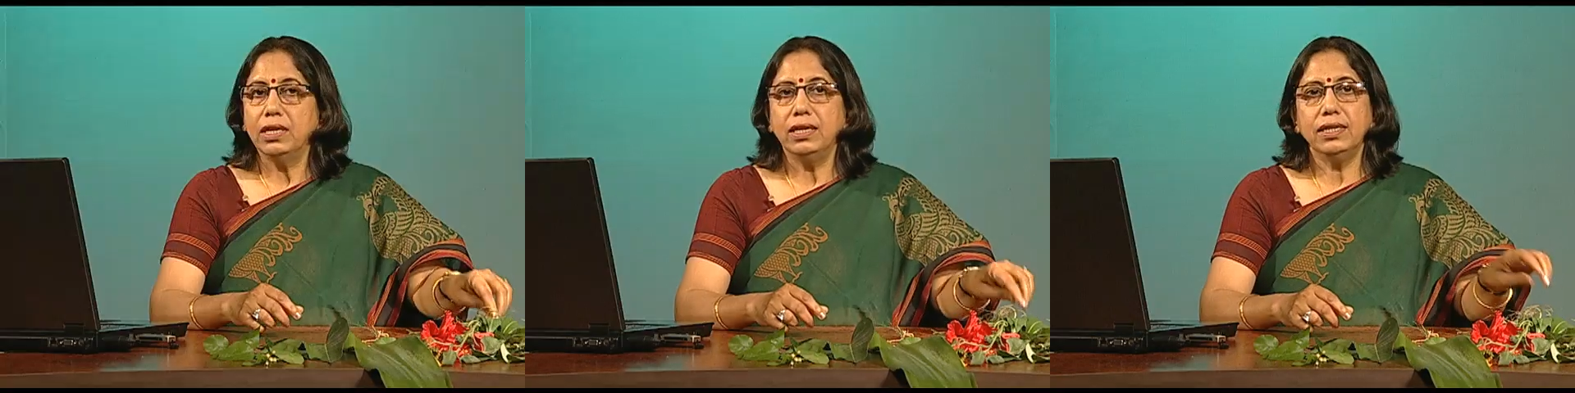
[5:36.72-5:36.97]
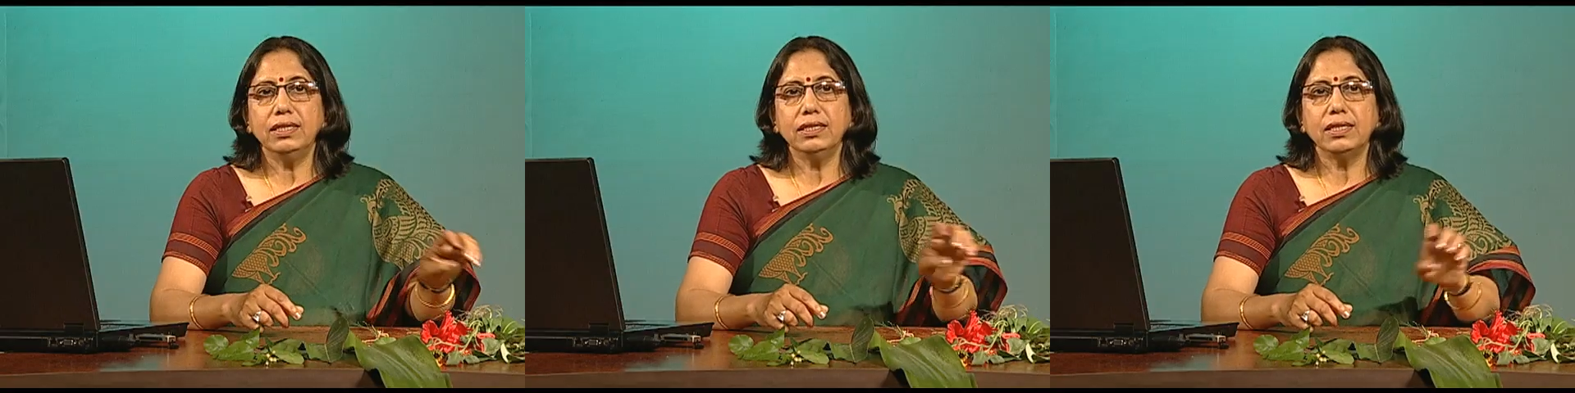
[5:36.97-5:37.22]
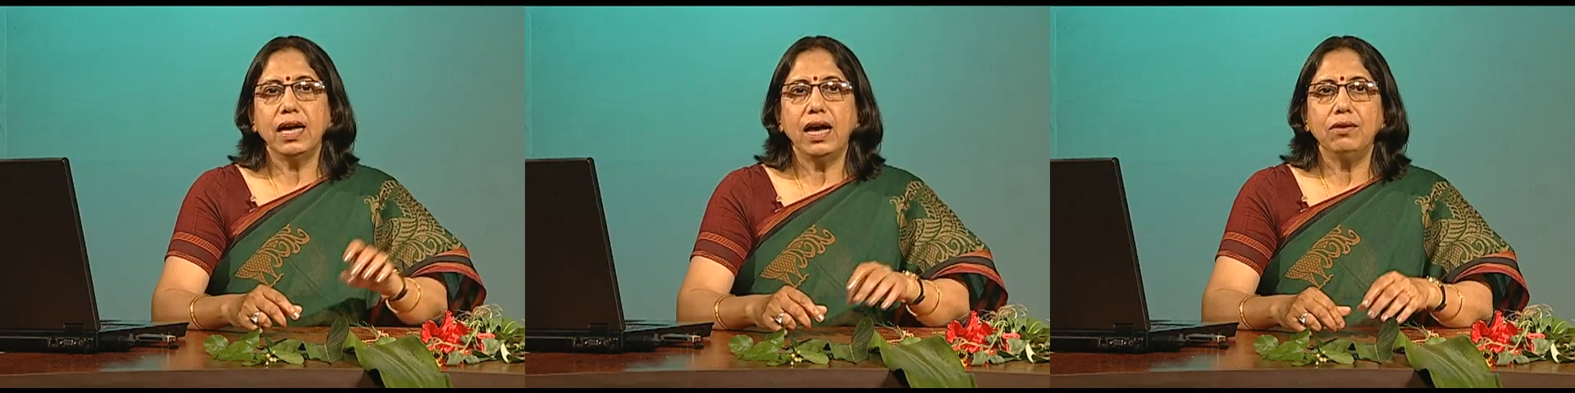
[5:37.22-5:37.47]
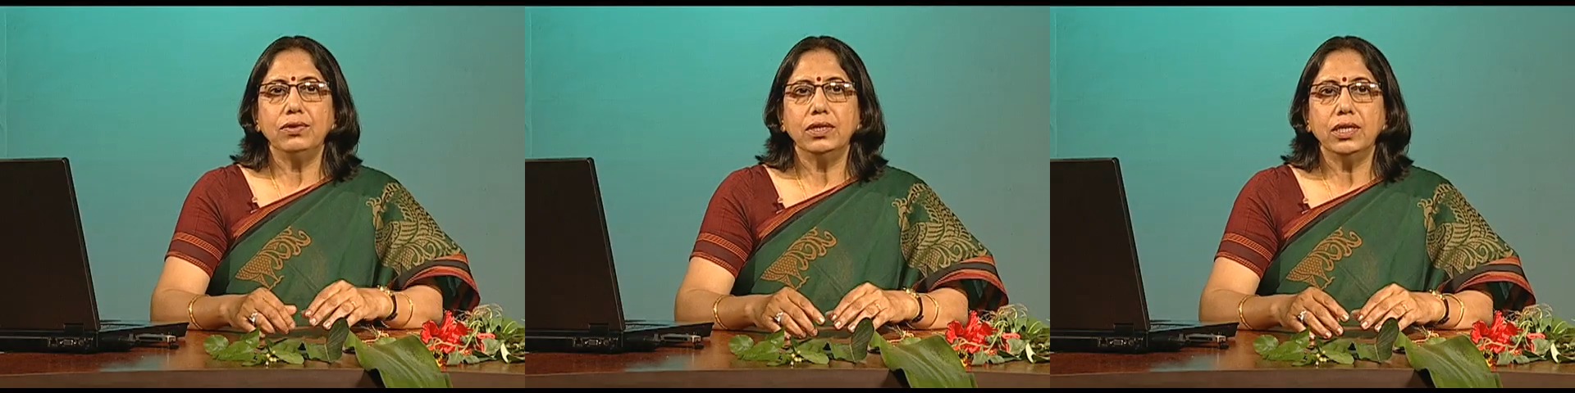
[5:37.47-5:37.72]
Let us
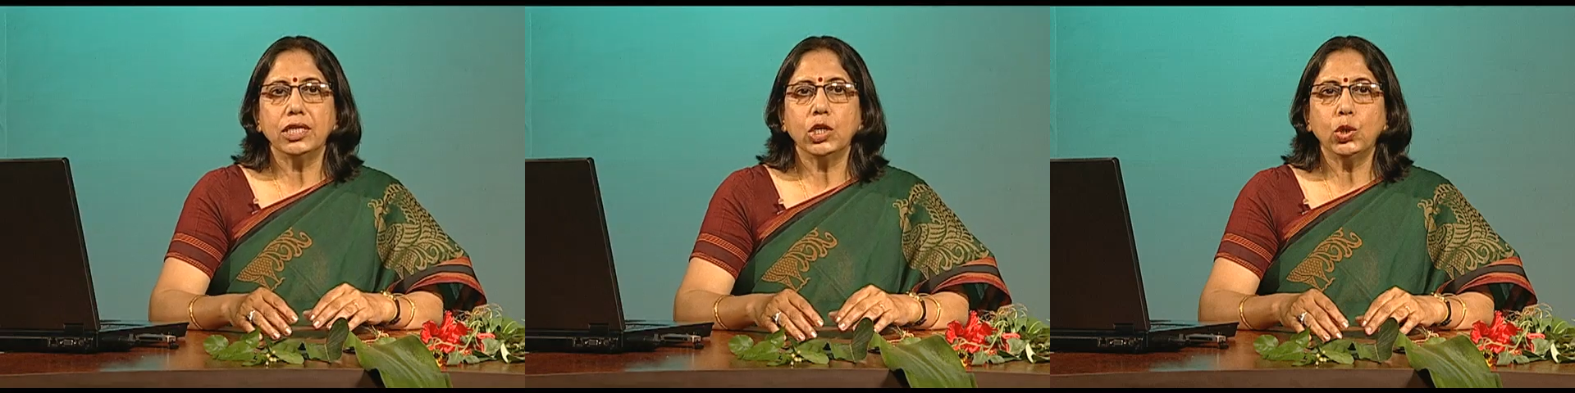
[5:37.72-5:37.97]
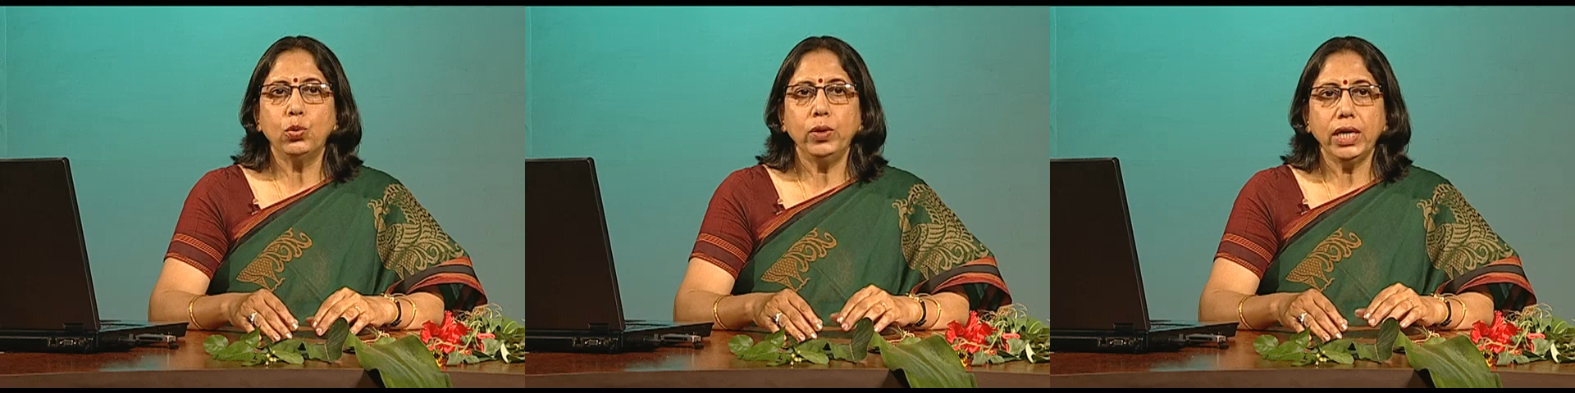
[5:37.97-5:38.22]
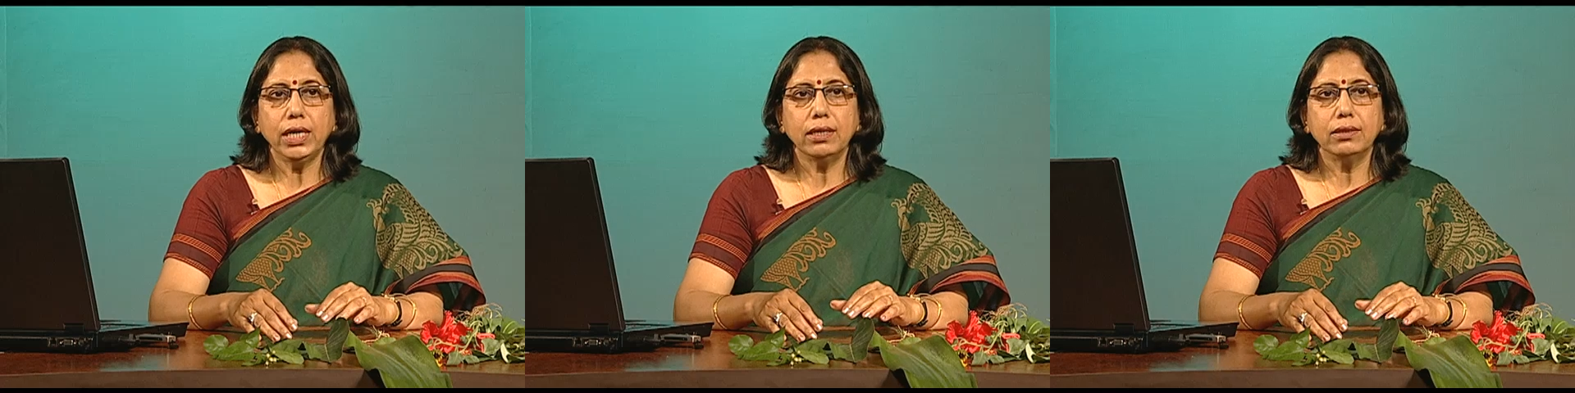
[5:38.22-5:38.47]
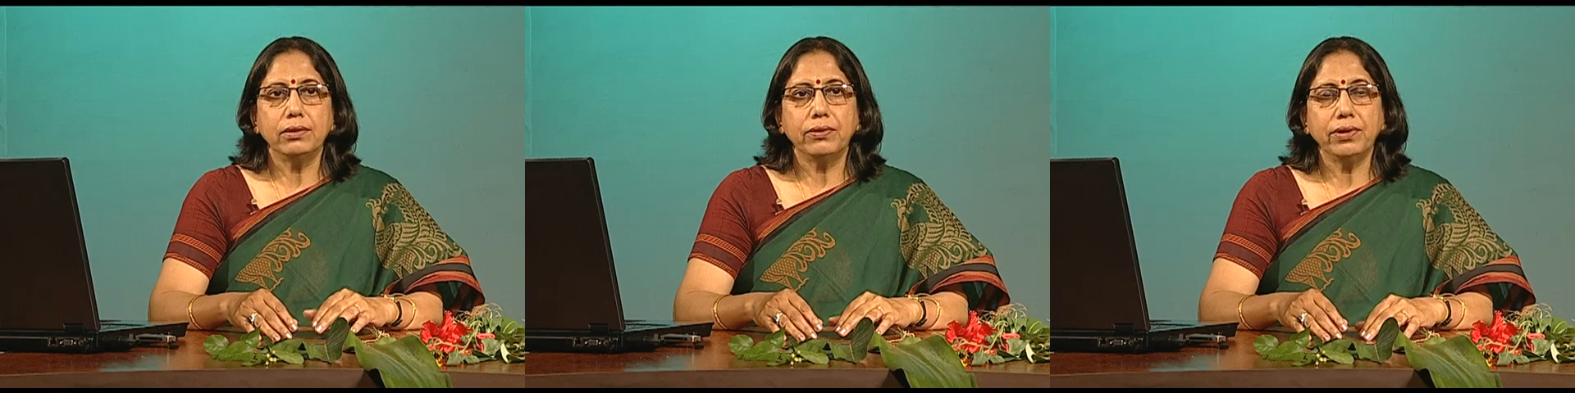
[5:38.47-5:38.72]
have a quick
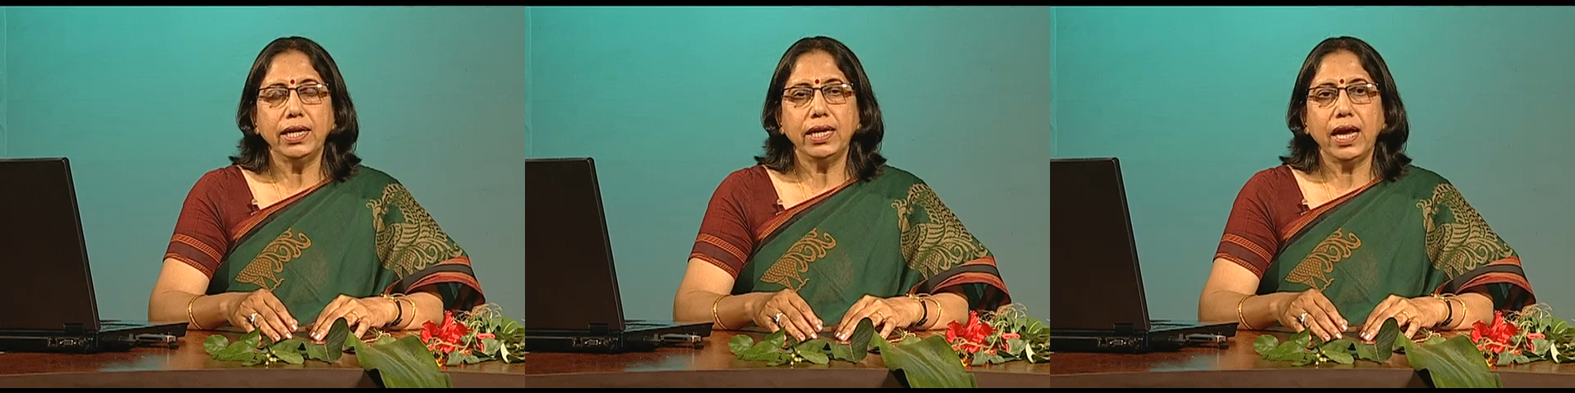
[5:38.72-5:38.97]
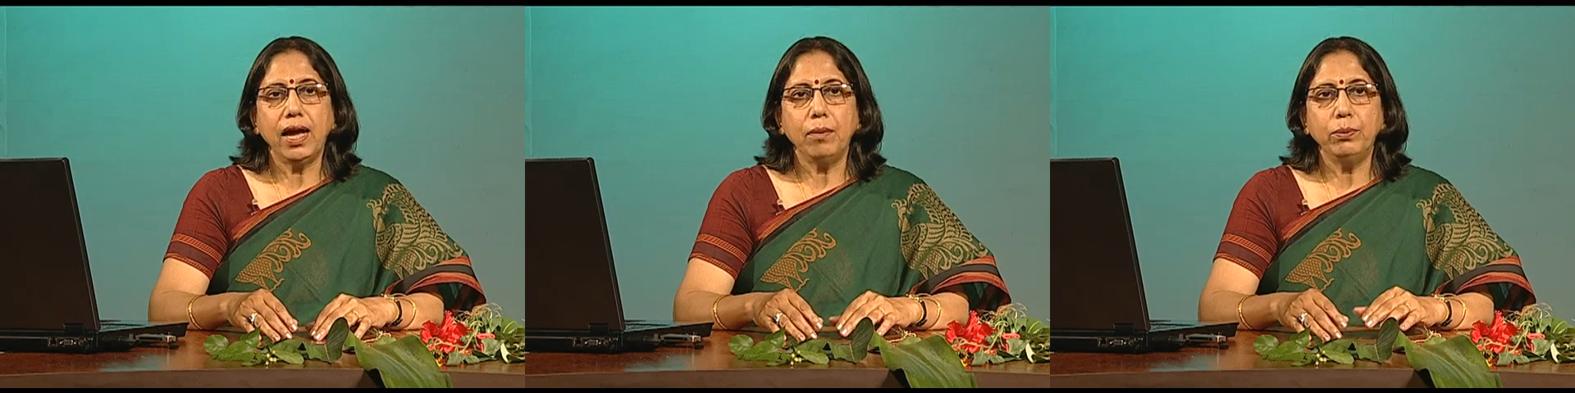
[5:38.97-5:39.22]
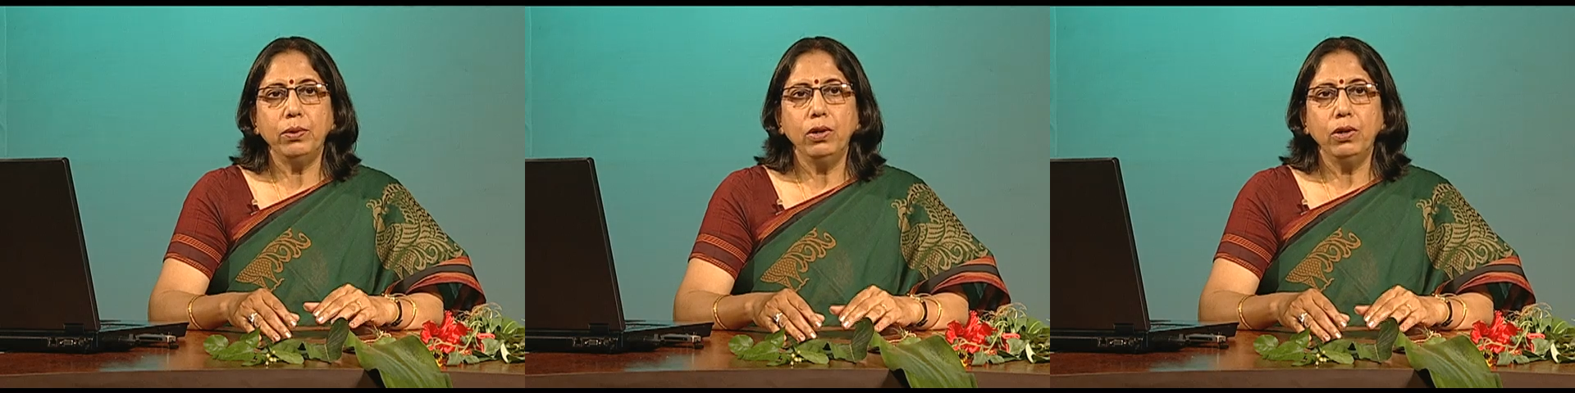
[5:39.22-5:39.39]
recap